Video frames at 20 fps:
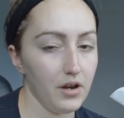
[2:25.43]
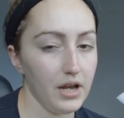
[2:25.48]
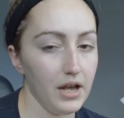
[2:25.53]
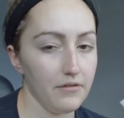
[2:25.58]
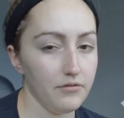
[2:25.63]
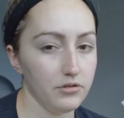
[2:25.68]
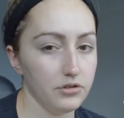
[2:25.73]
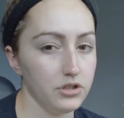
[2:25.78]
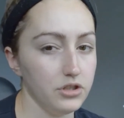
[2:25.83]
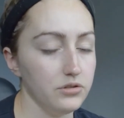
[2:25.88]

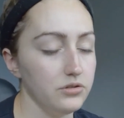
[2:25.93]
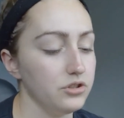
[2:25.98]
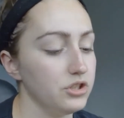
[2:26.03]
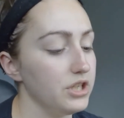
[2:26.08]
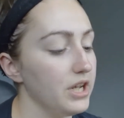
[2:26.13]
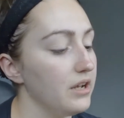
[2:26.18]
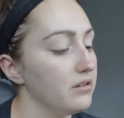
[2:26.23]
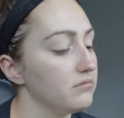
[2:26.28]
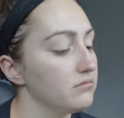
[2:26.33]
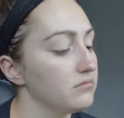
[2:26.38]
haven't used
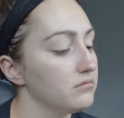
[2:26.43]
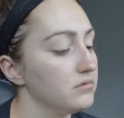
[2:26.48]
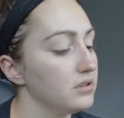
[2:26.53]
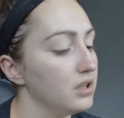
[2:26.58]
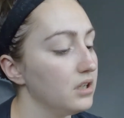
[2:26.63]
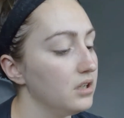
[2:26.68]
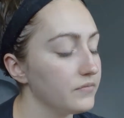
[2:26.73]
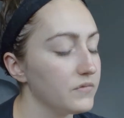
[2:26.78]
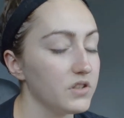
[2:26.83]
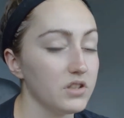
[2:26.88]
yet
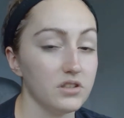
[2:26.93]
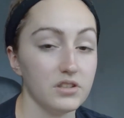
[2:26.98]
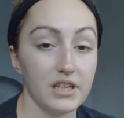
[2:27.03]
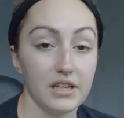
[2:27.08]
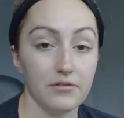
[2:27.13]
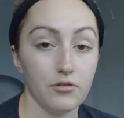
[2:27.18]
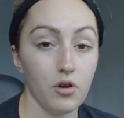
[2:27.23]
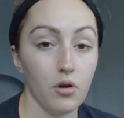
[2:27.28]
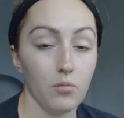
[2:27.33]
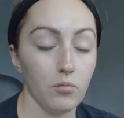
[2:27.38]
to
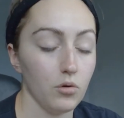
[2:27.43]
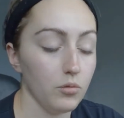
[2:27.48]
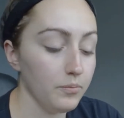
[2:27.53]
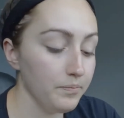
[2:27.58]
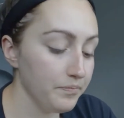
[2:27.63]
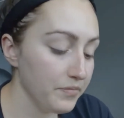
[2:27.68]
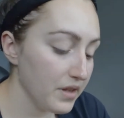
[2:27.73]
save cotton wool.